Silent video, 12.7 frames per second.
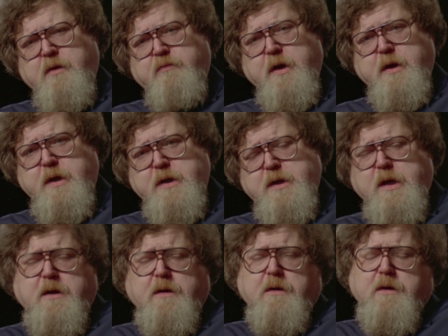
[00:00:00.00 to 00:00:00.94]
because
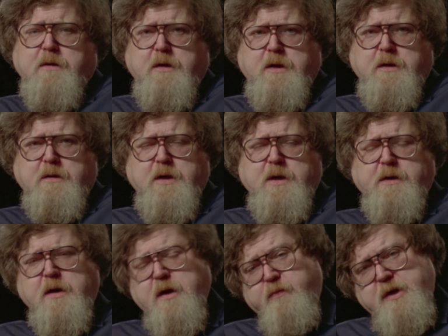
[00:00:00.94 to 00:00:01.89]
I
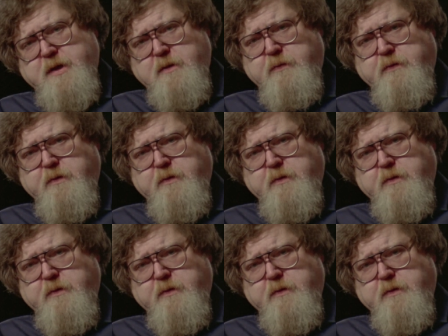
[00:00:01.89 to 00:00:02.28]
taught myself